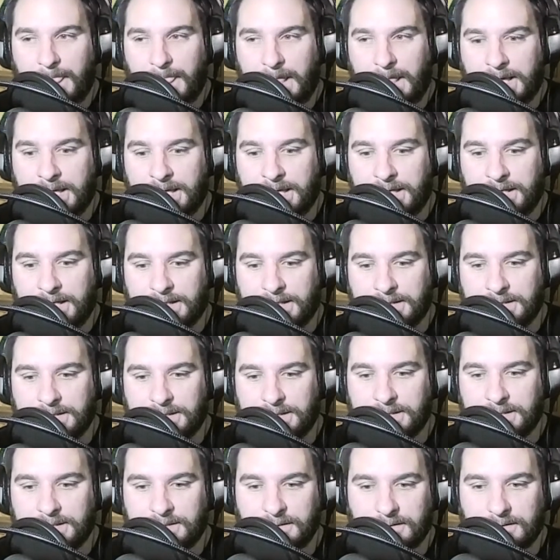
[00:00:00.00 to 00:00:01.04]

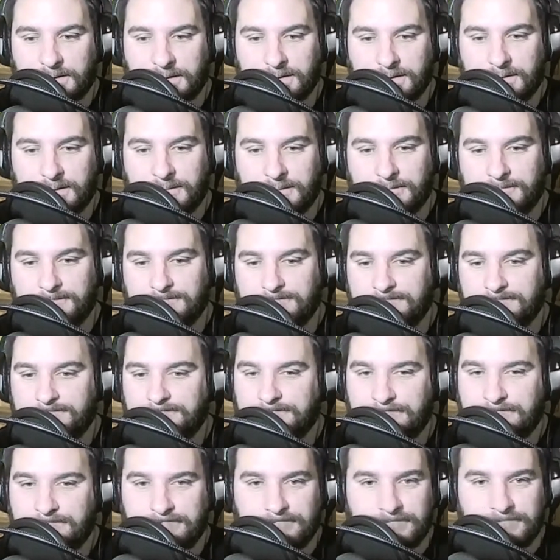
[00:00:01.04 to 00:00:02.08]
And
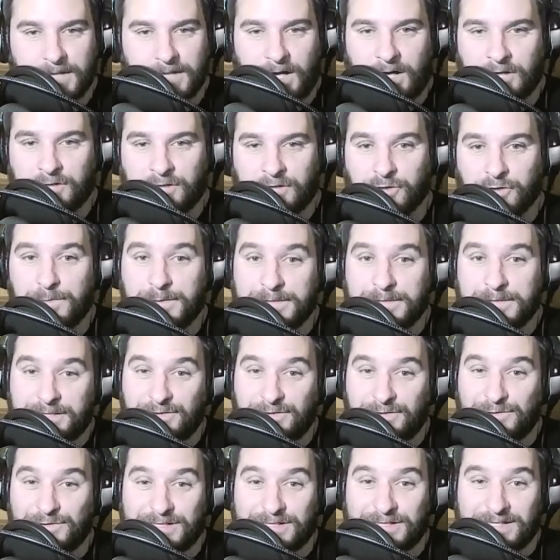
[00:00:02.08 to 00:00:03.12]
a group of
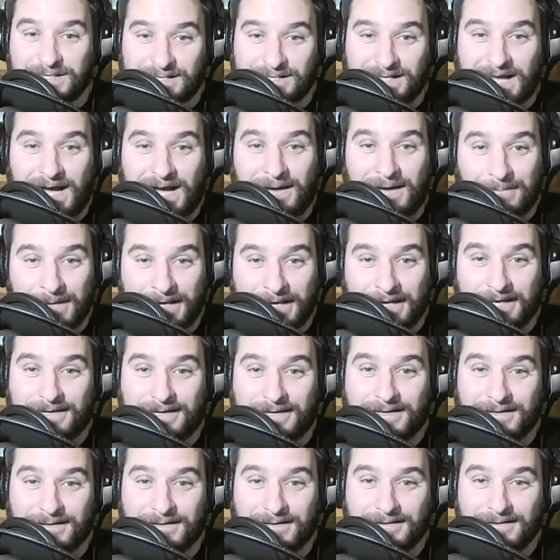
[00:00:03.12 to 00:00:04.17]
2s does not
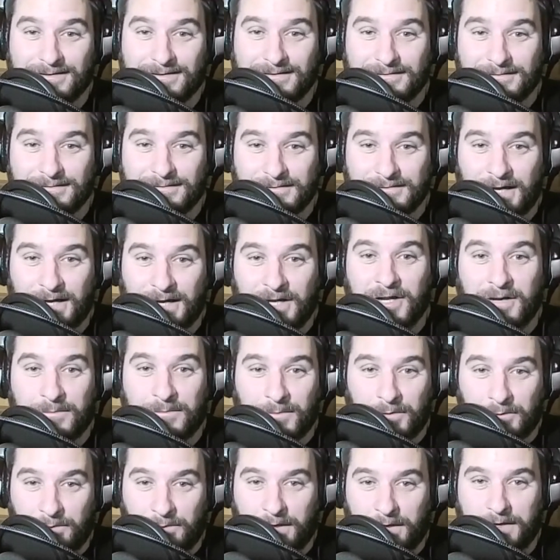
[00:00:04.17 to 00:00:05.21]
make a
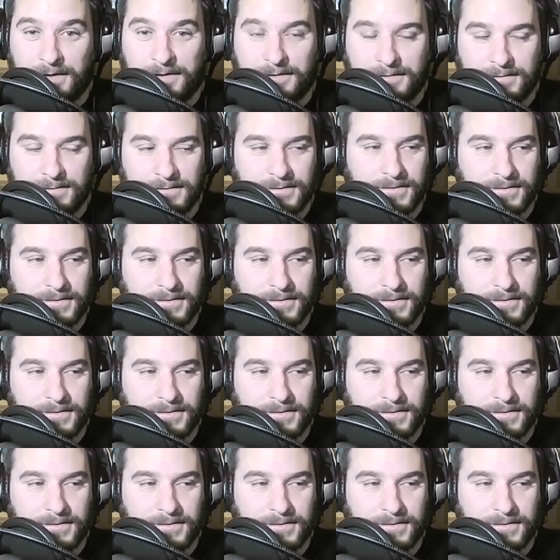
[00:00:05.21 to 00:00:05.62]
number 1.